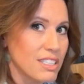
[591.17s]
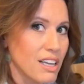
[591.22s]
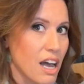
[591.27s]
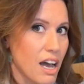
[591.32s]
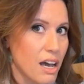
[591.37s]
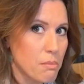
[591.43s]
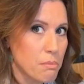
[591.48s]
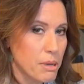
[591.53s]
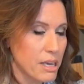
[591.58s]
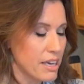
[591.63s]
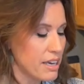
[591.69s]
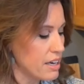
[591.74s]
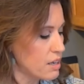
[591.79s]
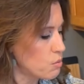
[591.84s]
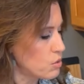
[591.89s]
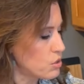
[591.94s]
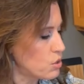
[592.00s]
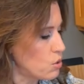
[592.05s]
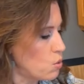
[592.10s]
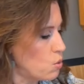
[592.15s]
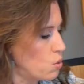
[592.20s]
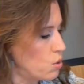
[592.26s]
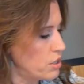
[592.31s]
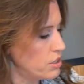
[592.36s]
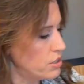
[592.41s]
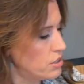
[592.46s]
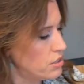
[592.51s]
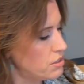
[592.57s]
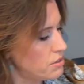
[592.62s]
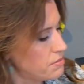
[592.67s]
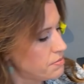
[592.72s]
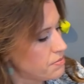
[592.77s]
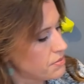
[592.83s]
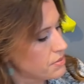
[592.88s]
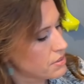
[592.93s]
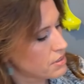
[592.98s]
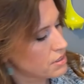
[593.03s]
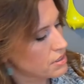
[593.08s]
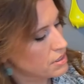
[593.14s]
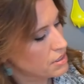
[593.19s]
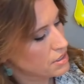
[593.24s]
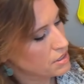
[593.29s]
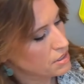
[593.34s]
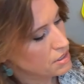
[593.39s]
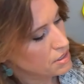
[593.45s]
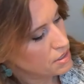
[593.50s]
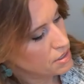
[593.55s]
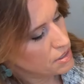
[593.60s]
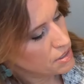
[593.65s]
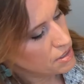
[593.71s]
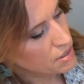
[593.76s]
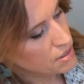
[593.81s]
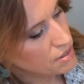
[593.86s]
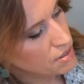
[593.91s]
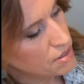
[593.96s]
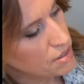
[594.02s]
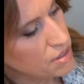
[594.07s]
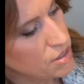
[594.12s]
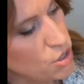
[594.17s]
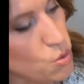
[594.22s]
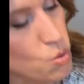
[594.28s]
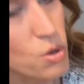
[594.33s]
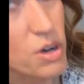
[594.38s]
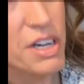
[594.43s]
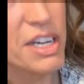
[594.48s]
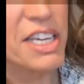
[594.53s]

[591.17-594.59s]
hot pan with the oil. And you wanna